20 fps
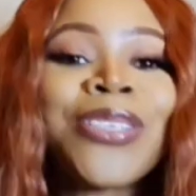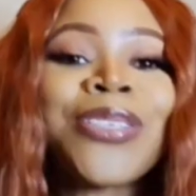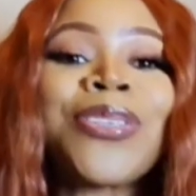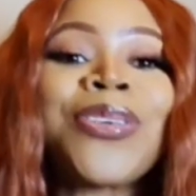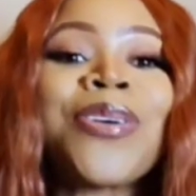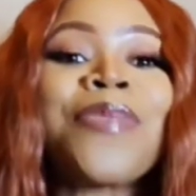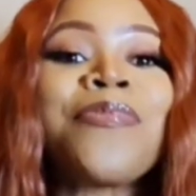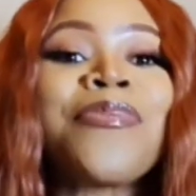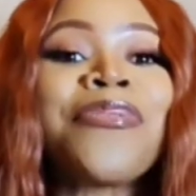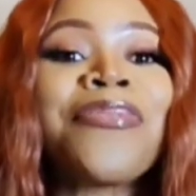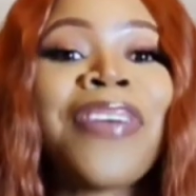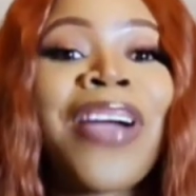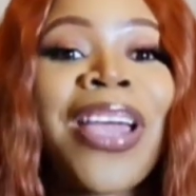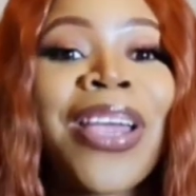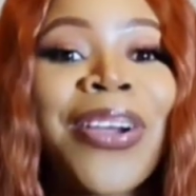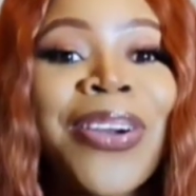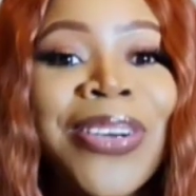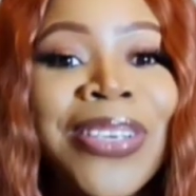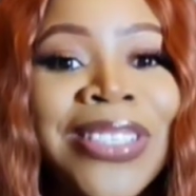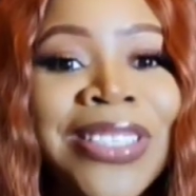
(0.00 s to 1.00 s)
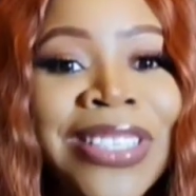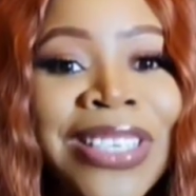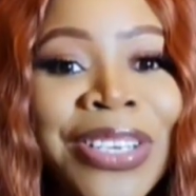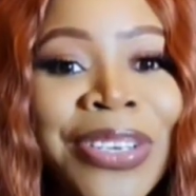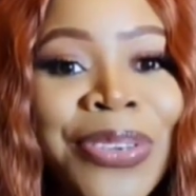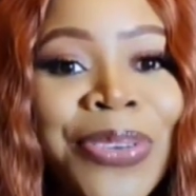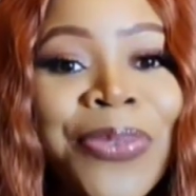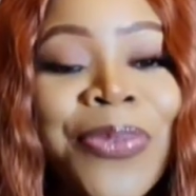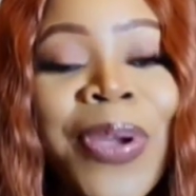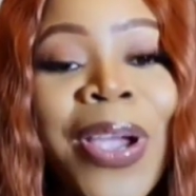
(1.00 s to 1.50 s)
So before I
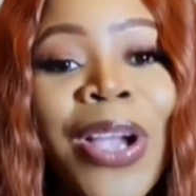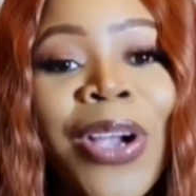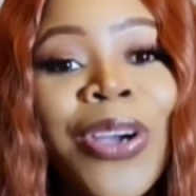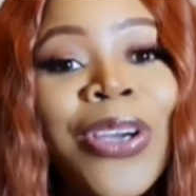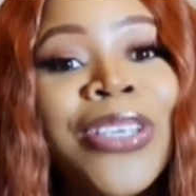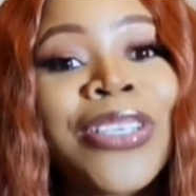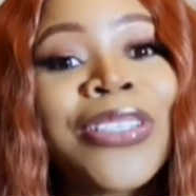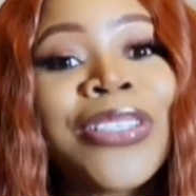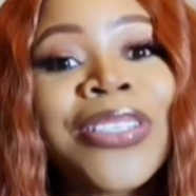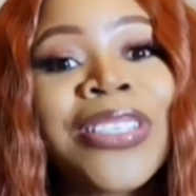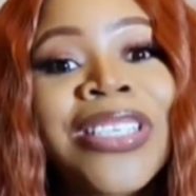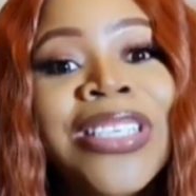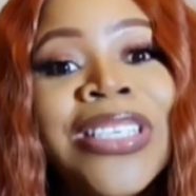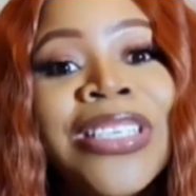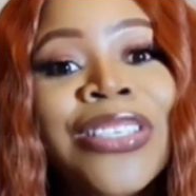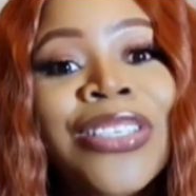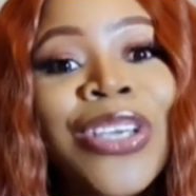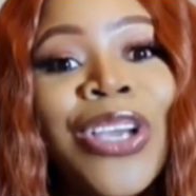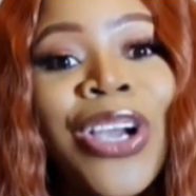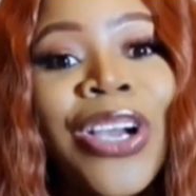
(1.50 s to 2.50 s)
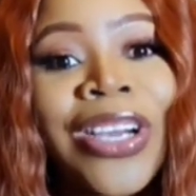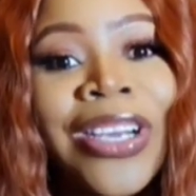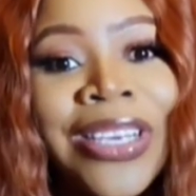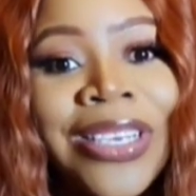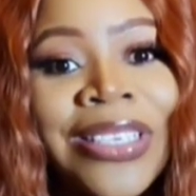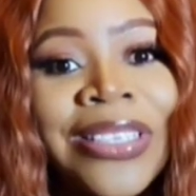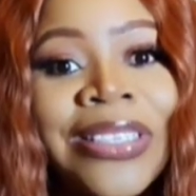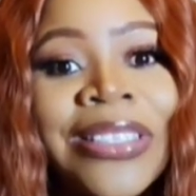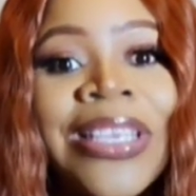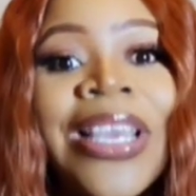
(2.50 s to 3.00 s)
continue, we're going to
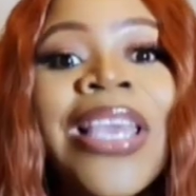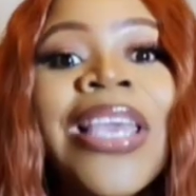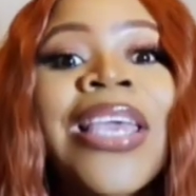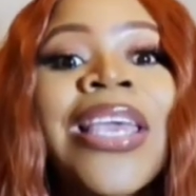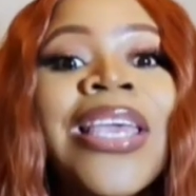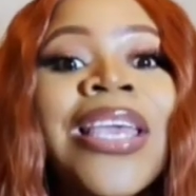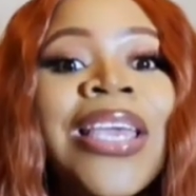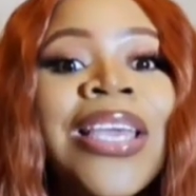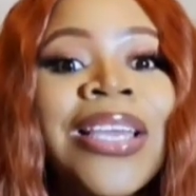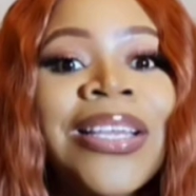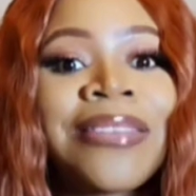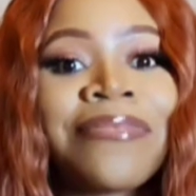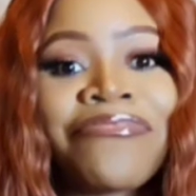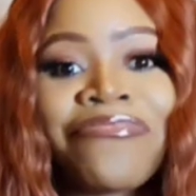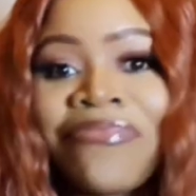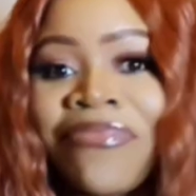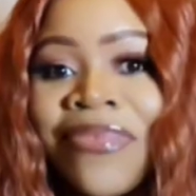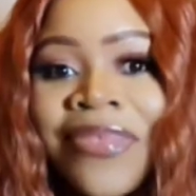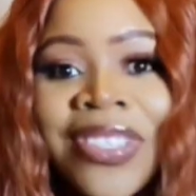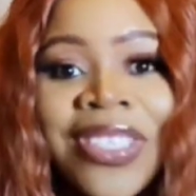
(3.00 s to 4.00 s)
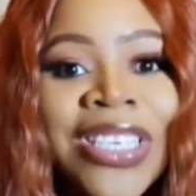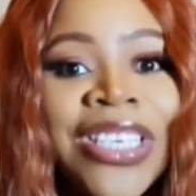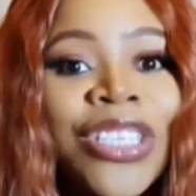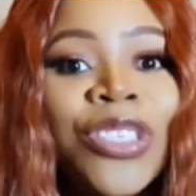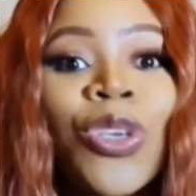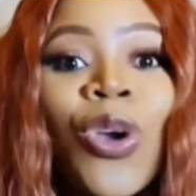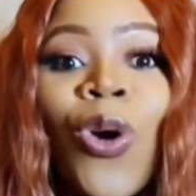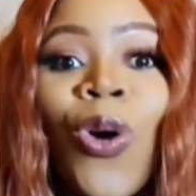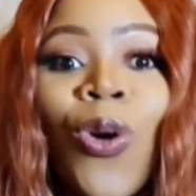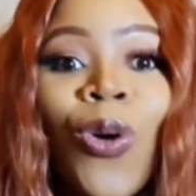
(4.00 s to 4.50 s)
discuss
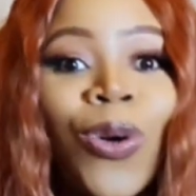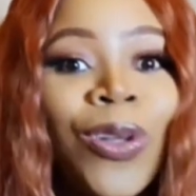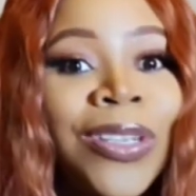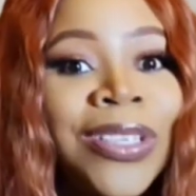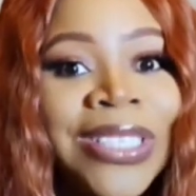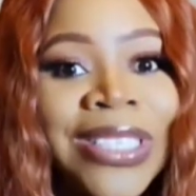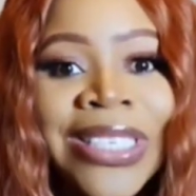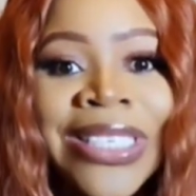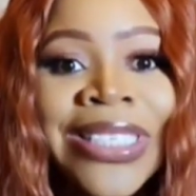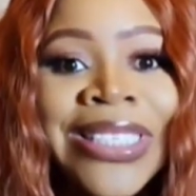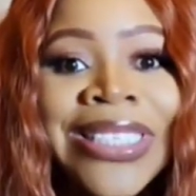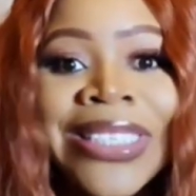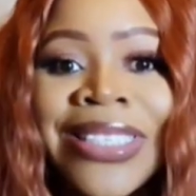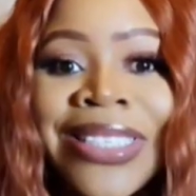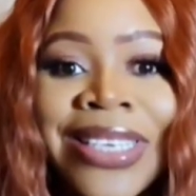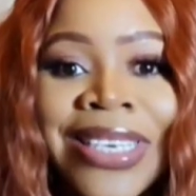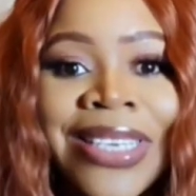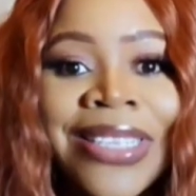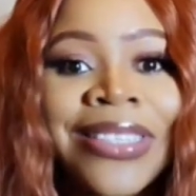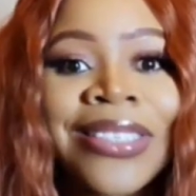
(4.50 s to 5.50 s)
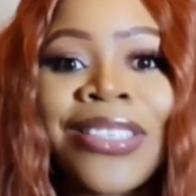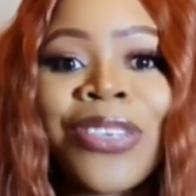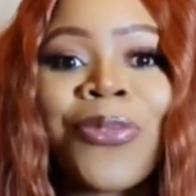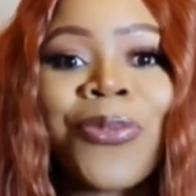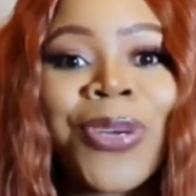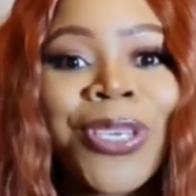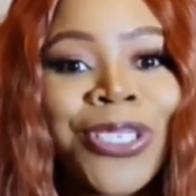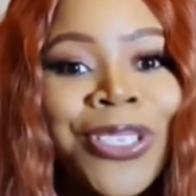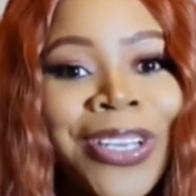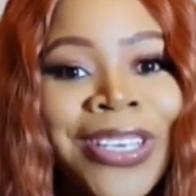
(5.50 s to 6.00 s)
this hole in the teeth. The
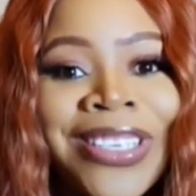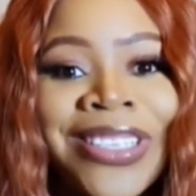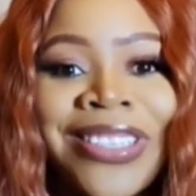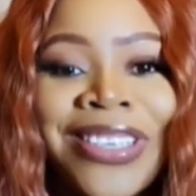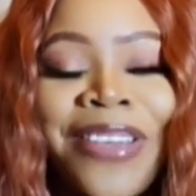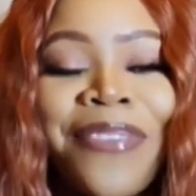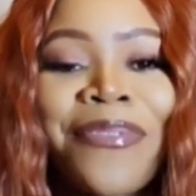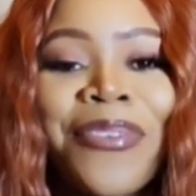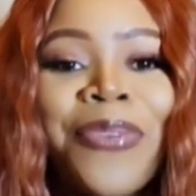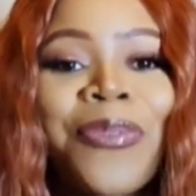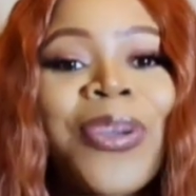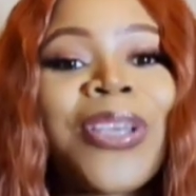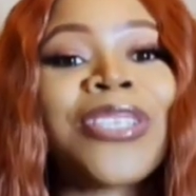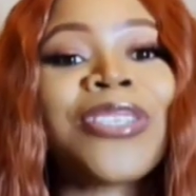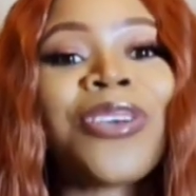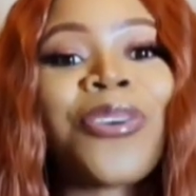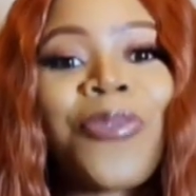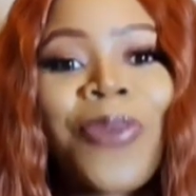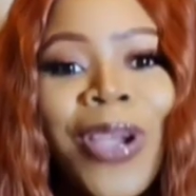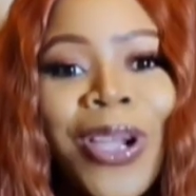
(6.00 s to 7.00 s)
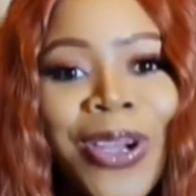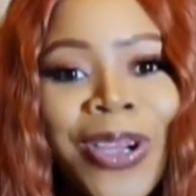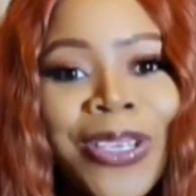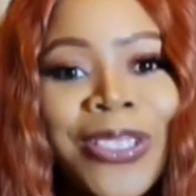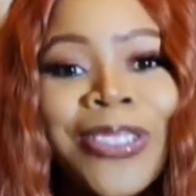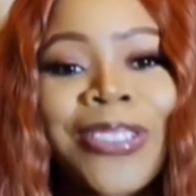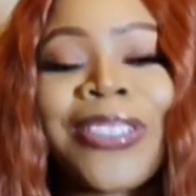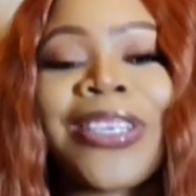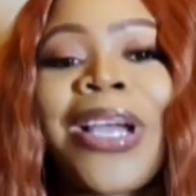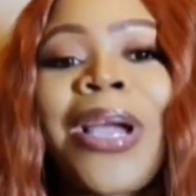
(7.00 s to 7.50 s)
question is everywhere. So we're
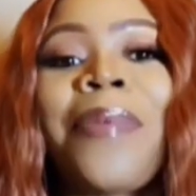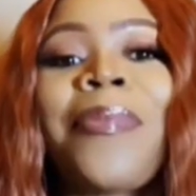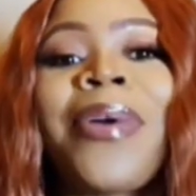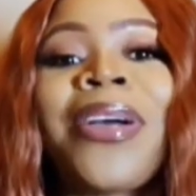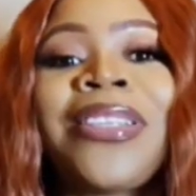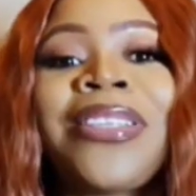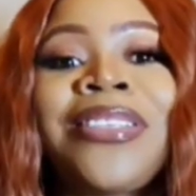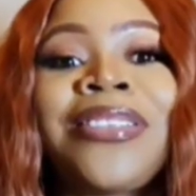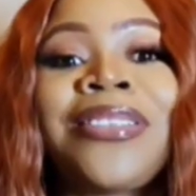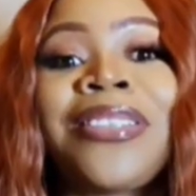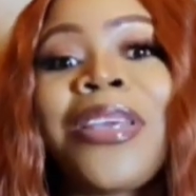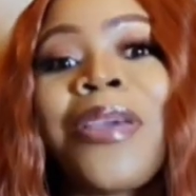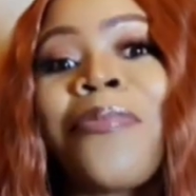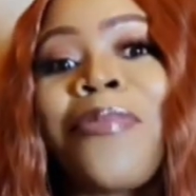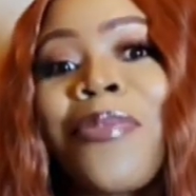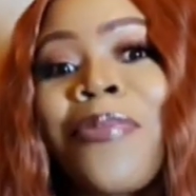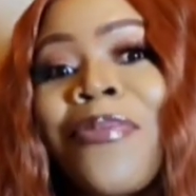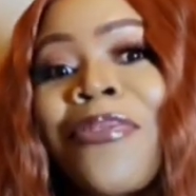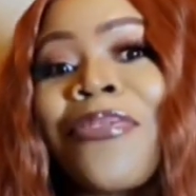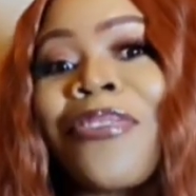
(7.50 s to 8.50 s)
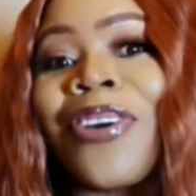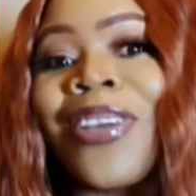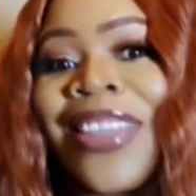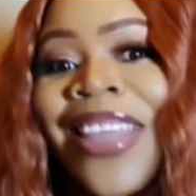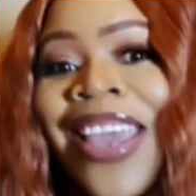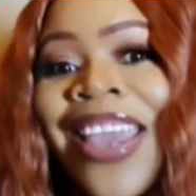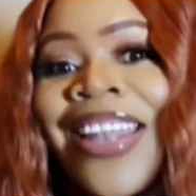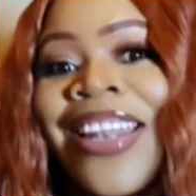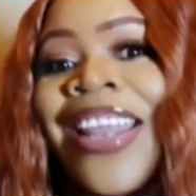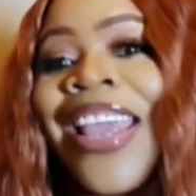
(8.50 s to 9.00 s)
going to talk about it today. But before
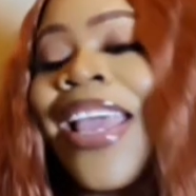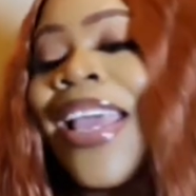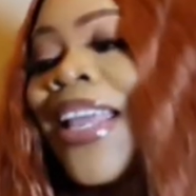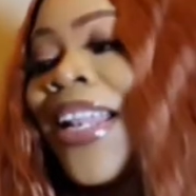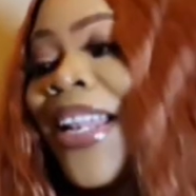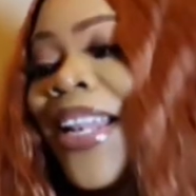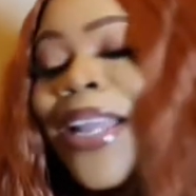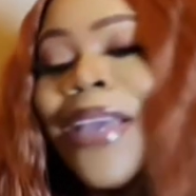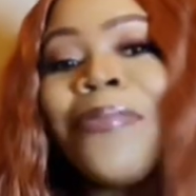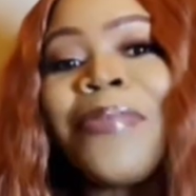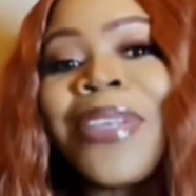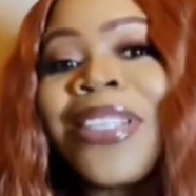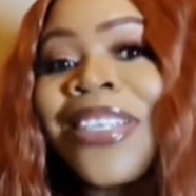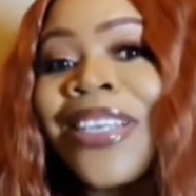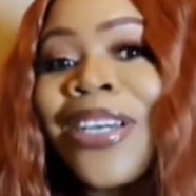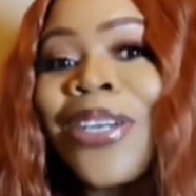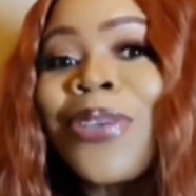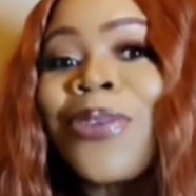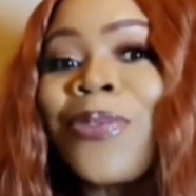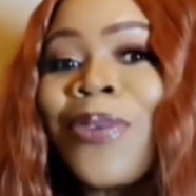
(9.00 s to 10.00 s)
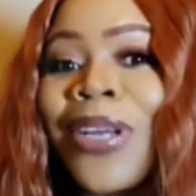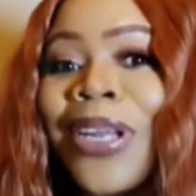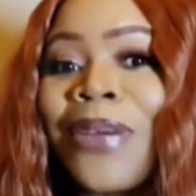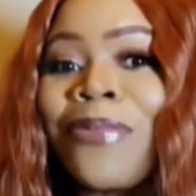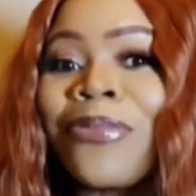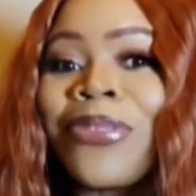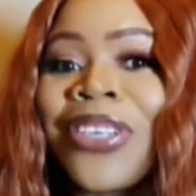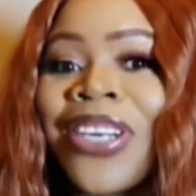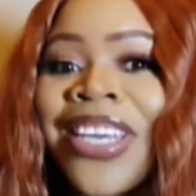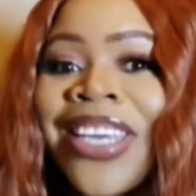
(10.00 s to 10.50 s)
then, let me tell you what
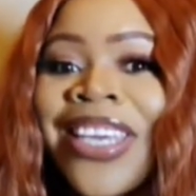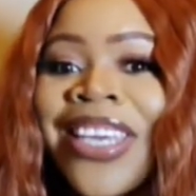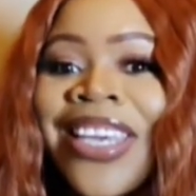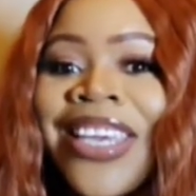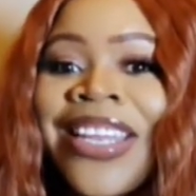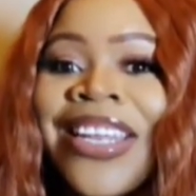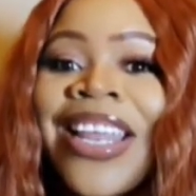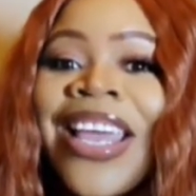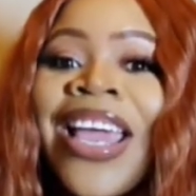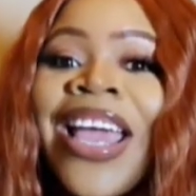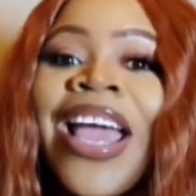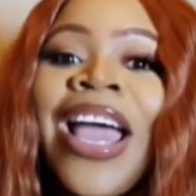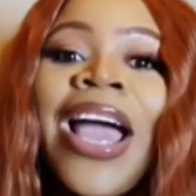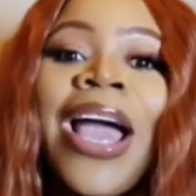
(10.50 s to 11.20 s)
I'm drinking.